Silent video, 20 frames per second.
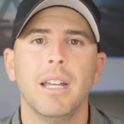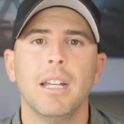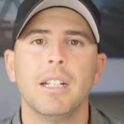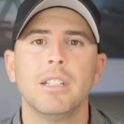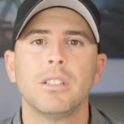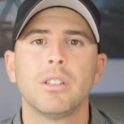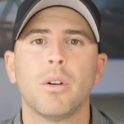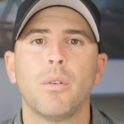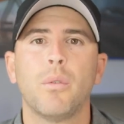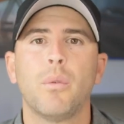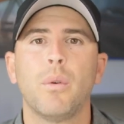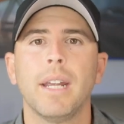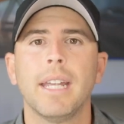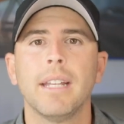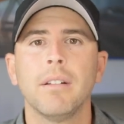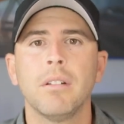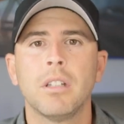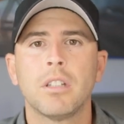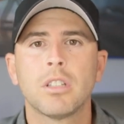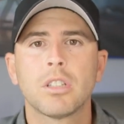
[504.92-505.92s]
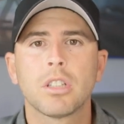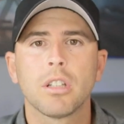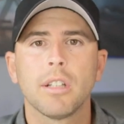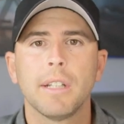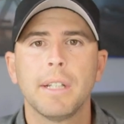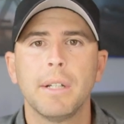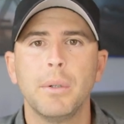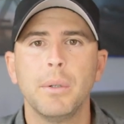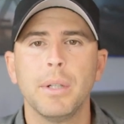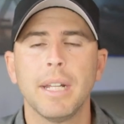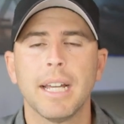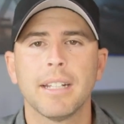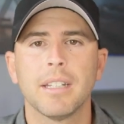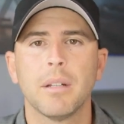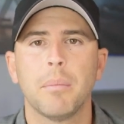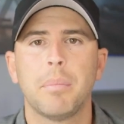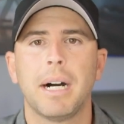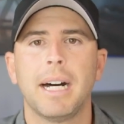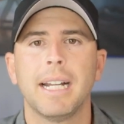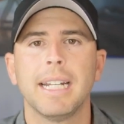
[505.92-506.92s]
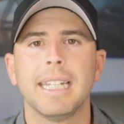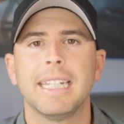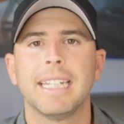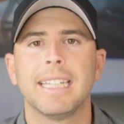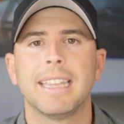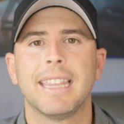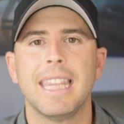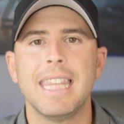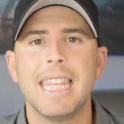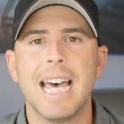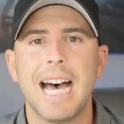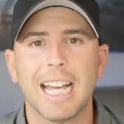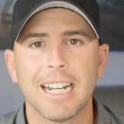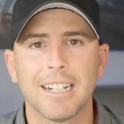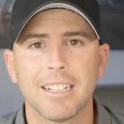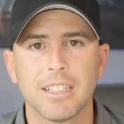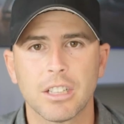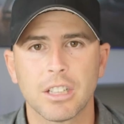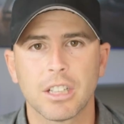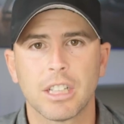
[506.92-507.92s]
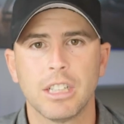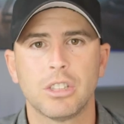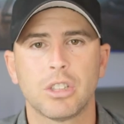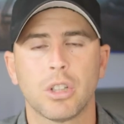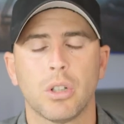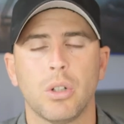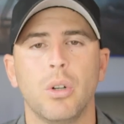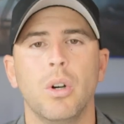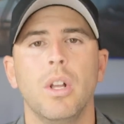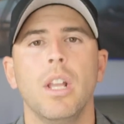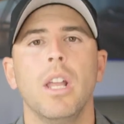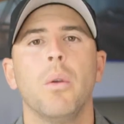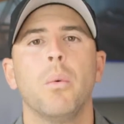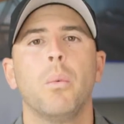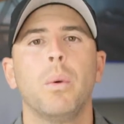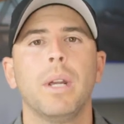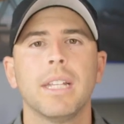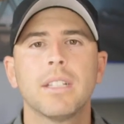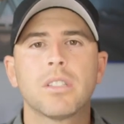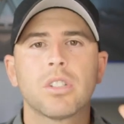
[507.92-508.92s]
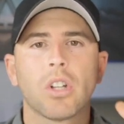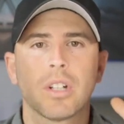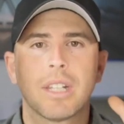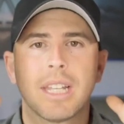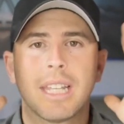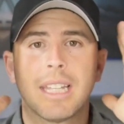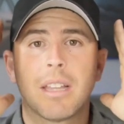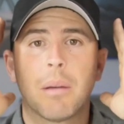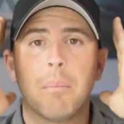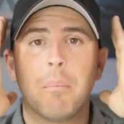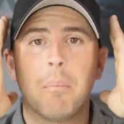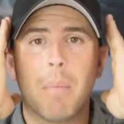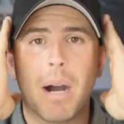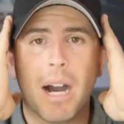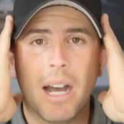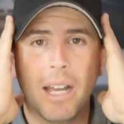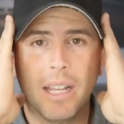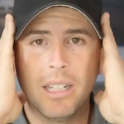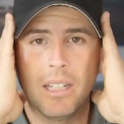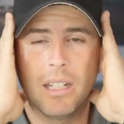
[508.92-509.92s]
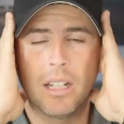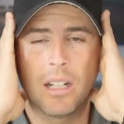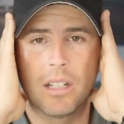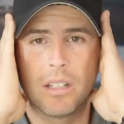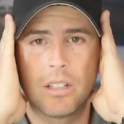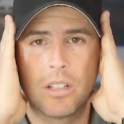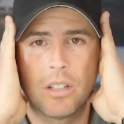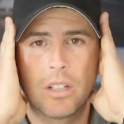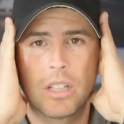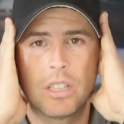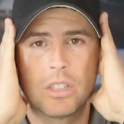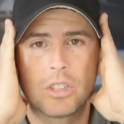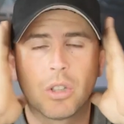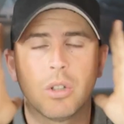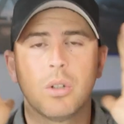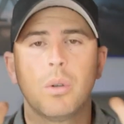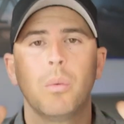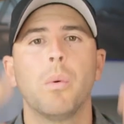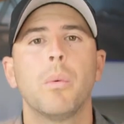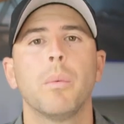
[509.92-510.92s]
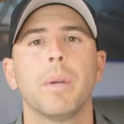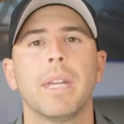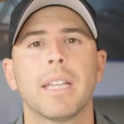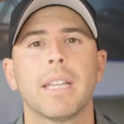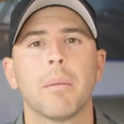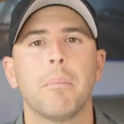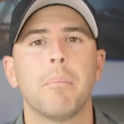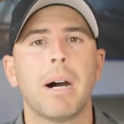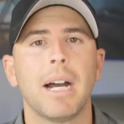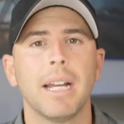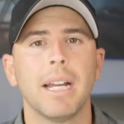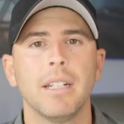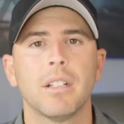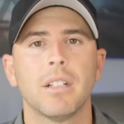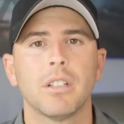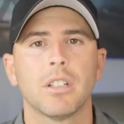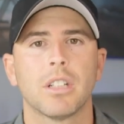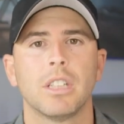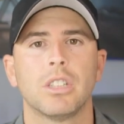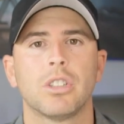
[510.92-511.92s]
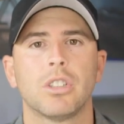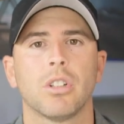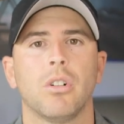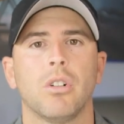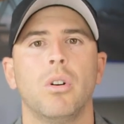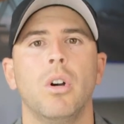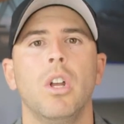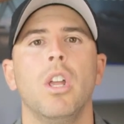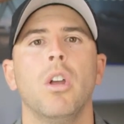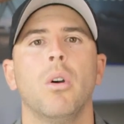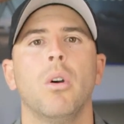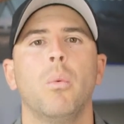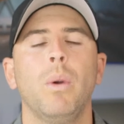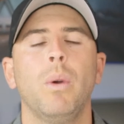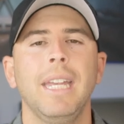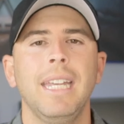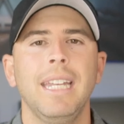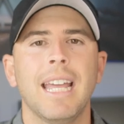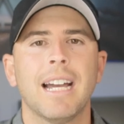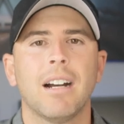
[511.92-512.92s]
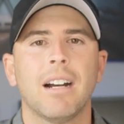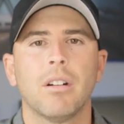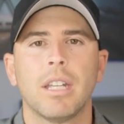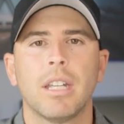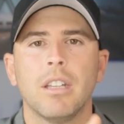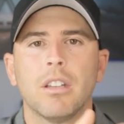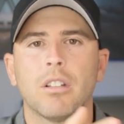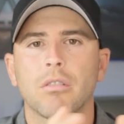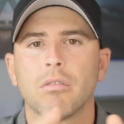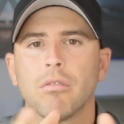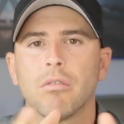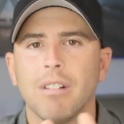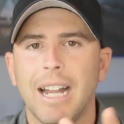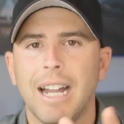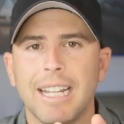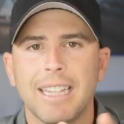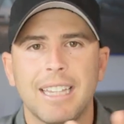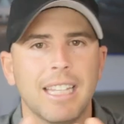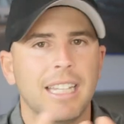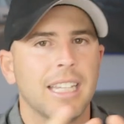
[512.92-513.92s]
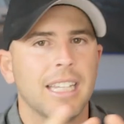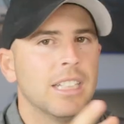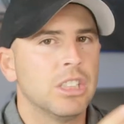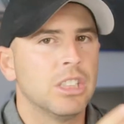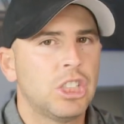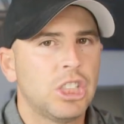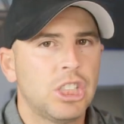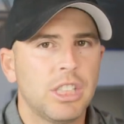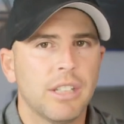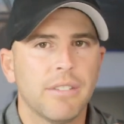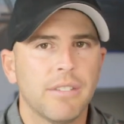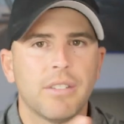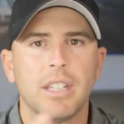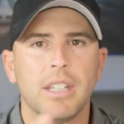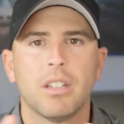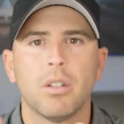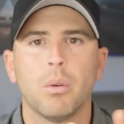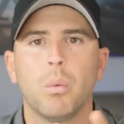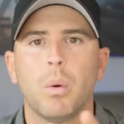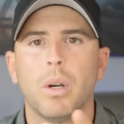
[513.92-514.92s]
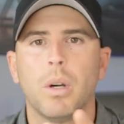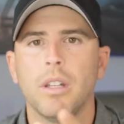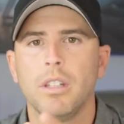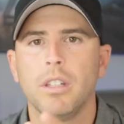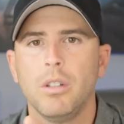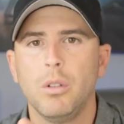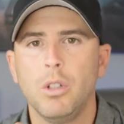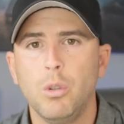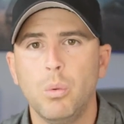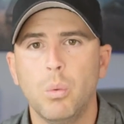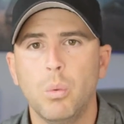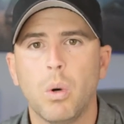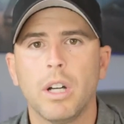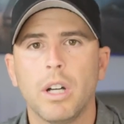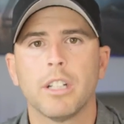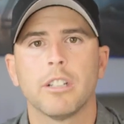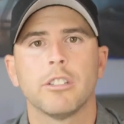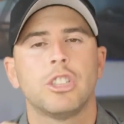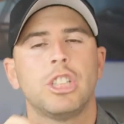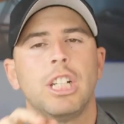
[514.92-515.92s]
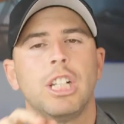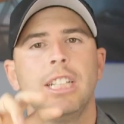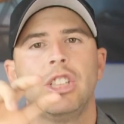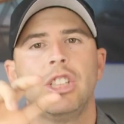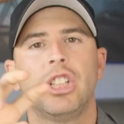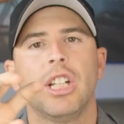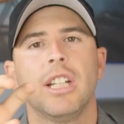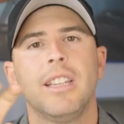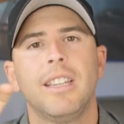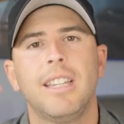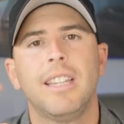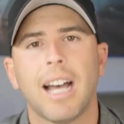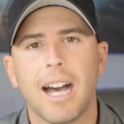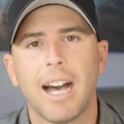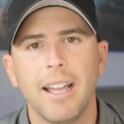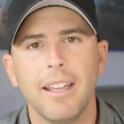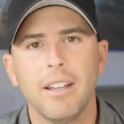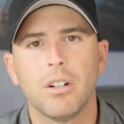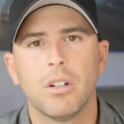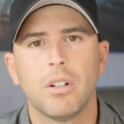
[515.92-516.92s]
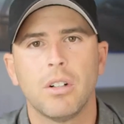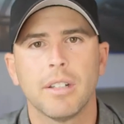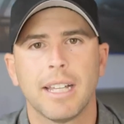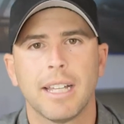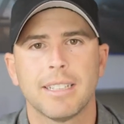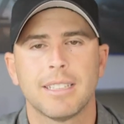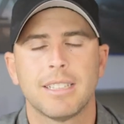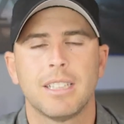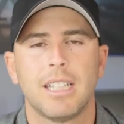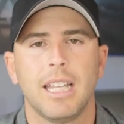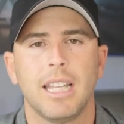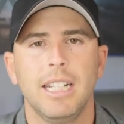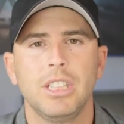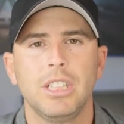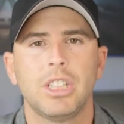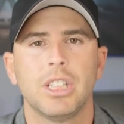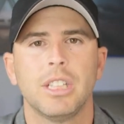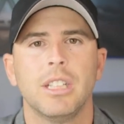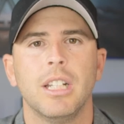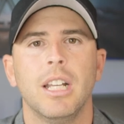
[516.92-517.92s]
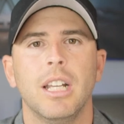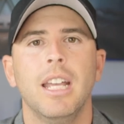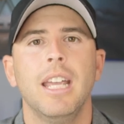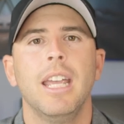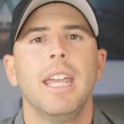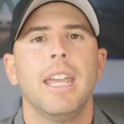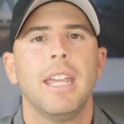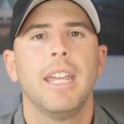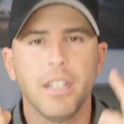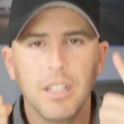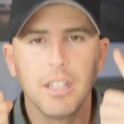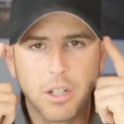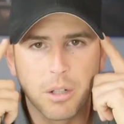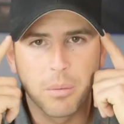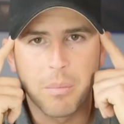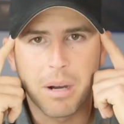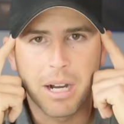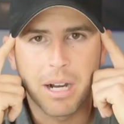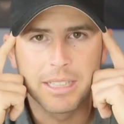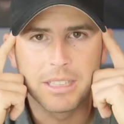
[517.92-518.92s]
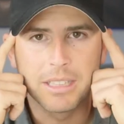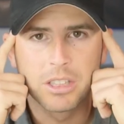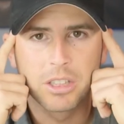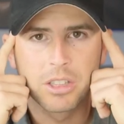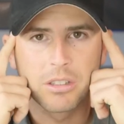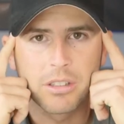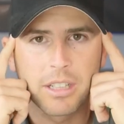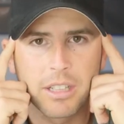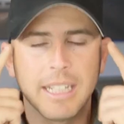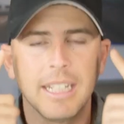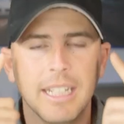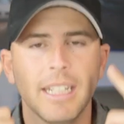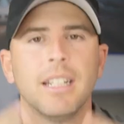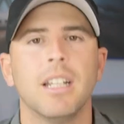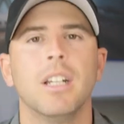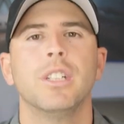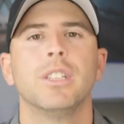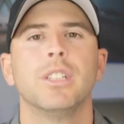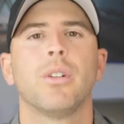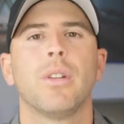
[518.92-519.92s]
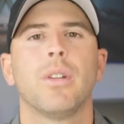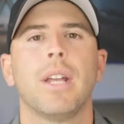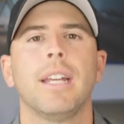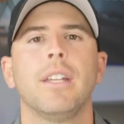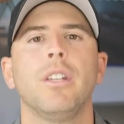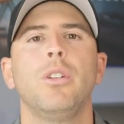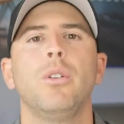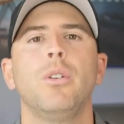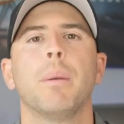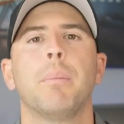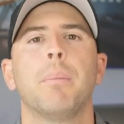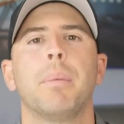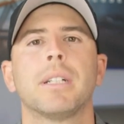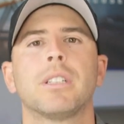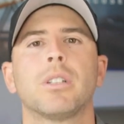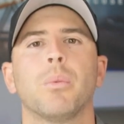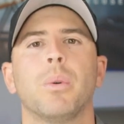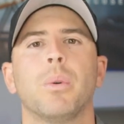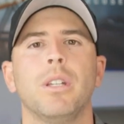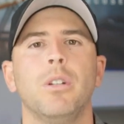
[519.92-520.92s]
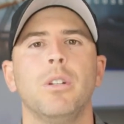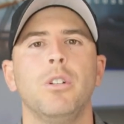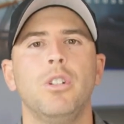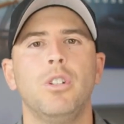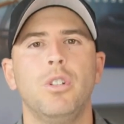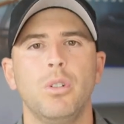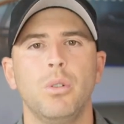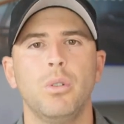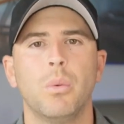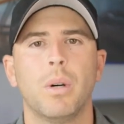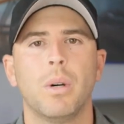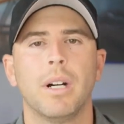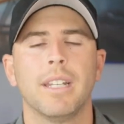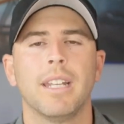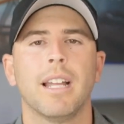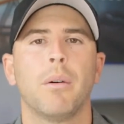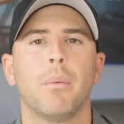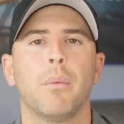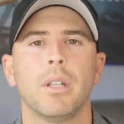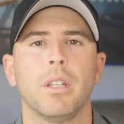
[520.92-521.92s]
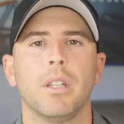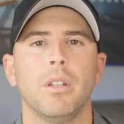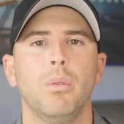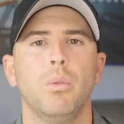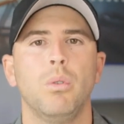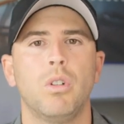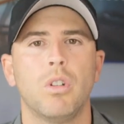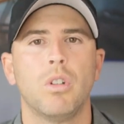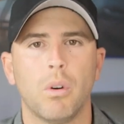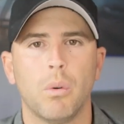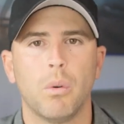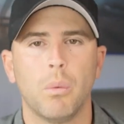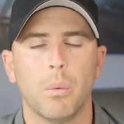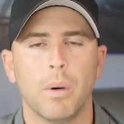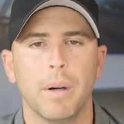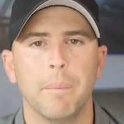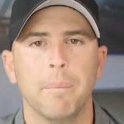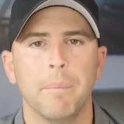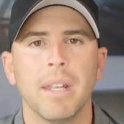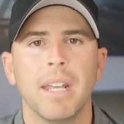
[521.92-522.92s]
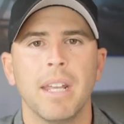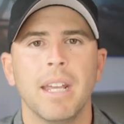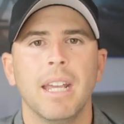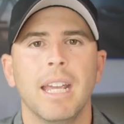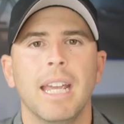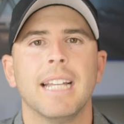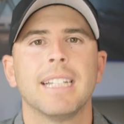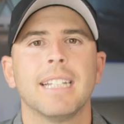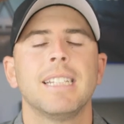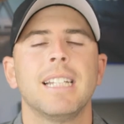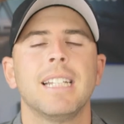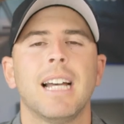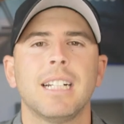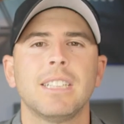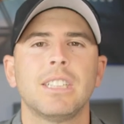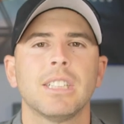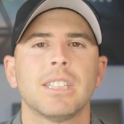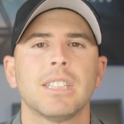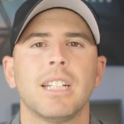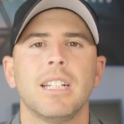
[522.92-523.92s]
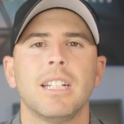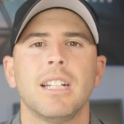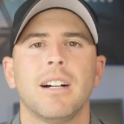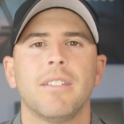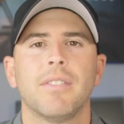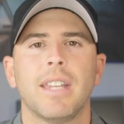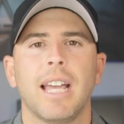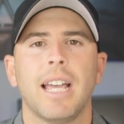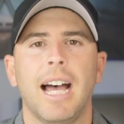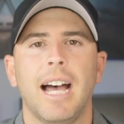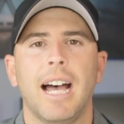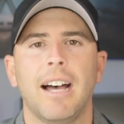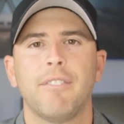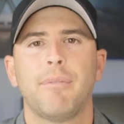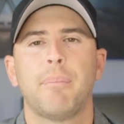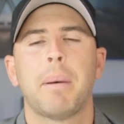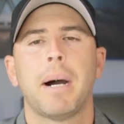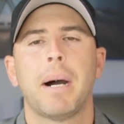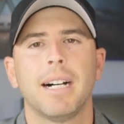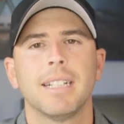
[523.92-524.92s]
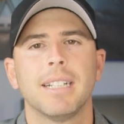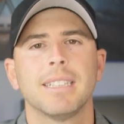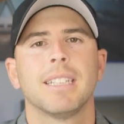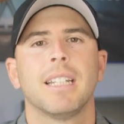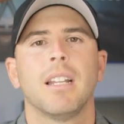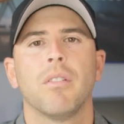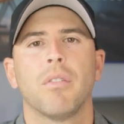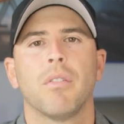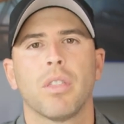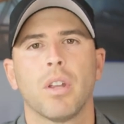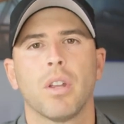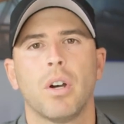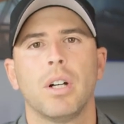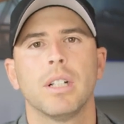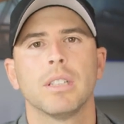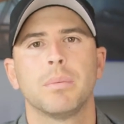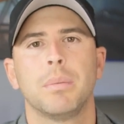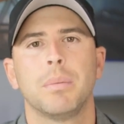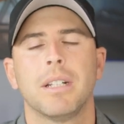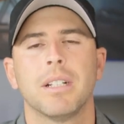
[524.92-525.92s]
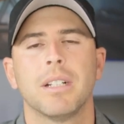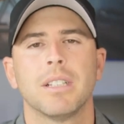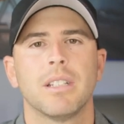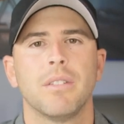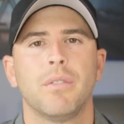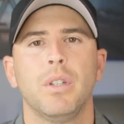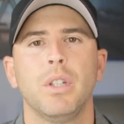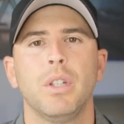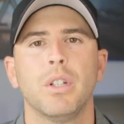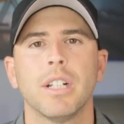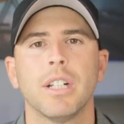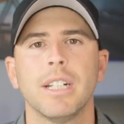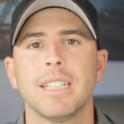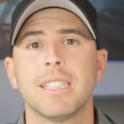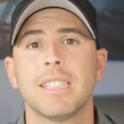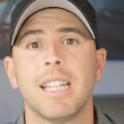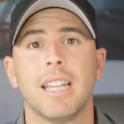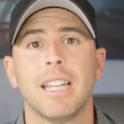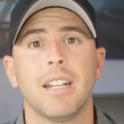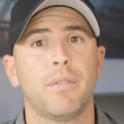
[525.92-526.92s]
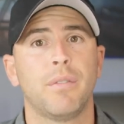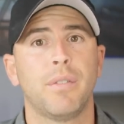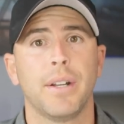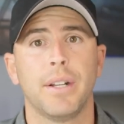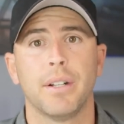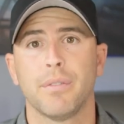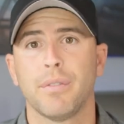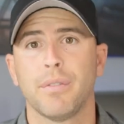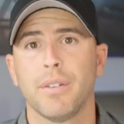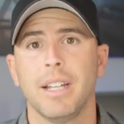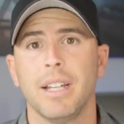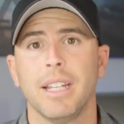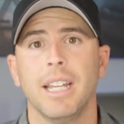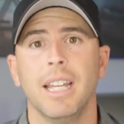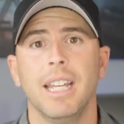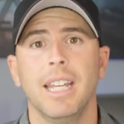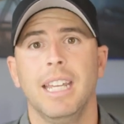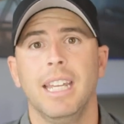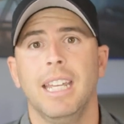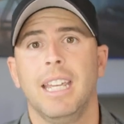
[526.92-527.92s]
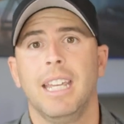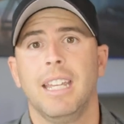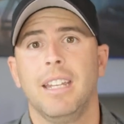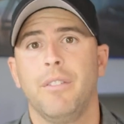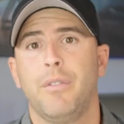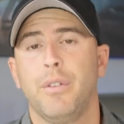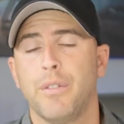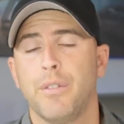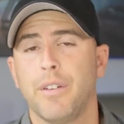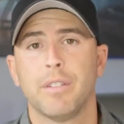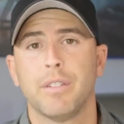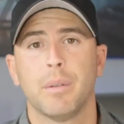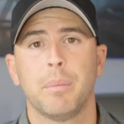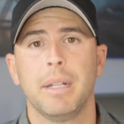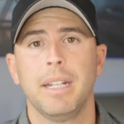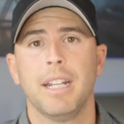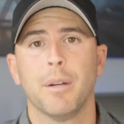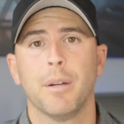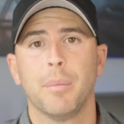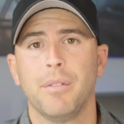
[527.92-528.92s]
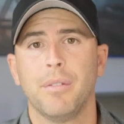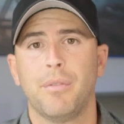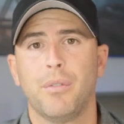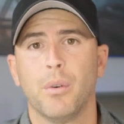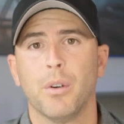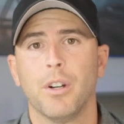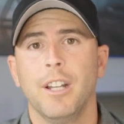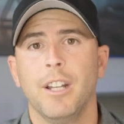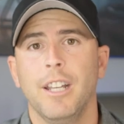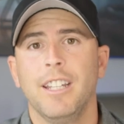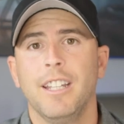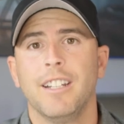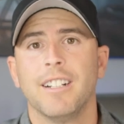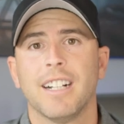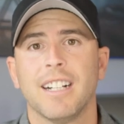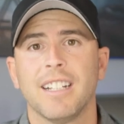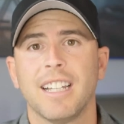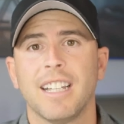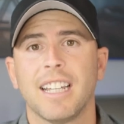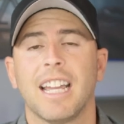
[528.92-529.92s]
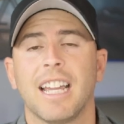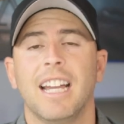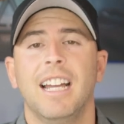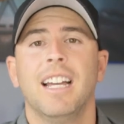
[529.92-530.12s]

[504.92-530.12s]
So if we can slow down the body, get that under control, we can start to get the mind under control. And when we get the mind under control, we now can direct it and shift it to what you want or change the dial on that station in your mind screen so that you can picture what you do want, not what you don't want. It's not just enough to have positive thoughts because if you're in a state of fight or flight, and if you've ever been there before, you're not like,